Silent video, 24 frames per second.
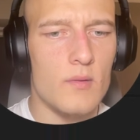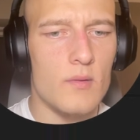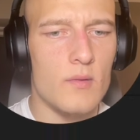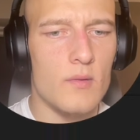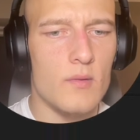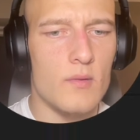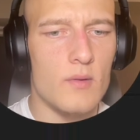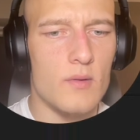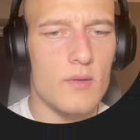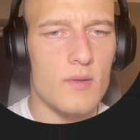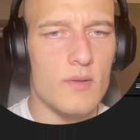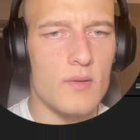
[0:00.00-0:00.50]

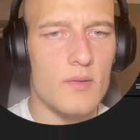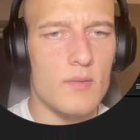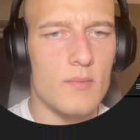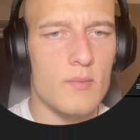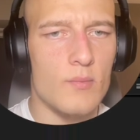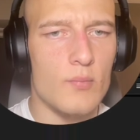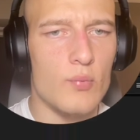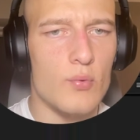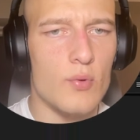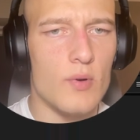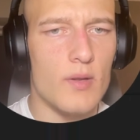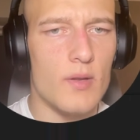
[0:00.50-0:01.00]
Let's
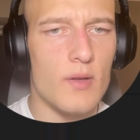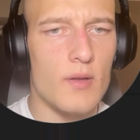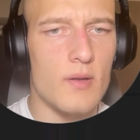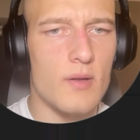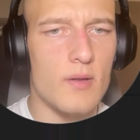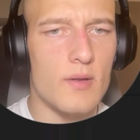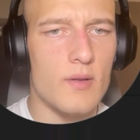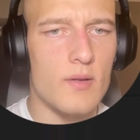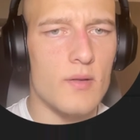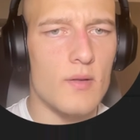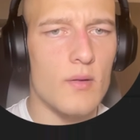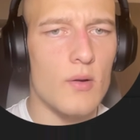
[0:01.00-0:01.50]
bring it
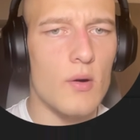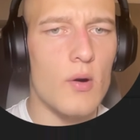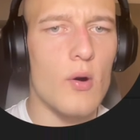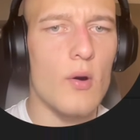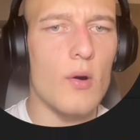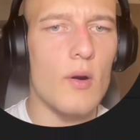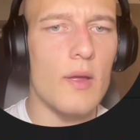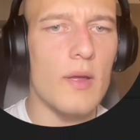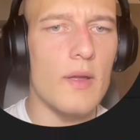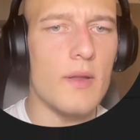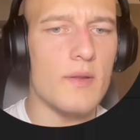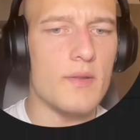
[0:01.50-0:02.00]
all
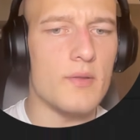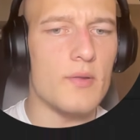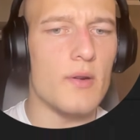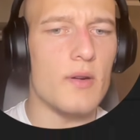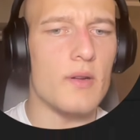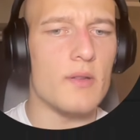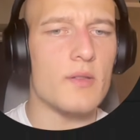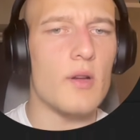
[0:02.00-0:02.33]
in so that it's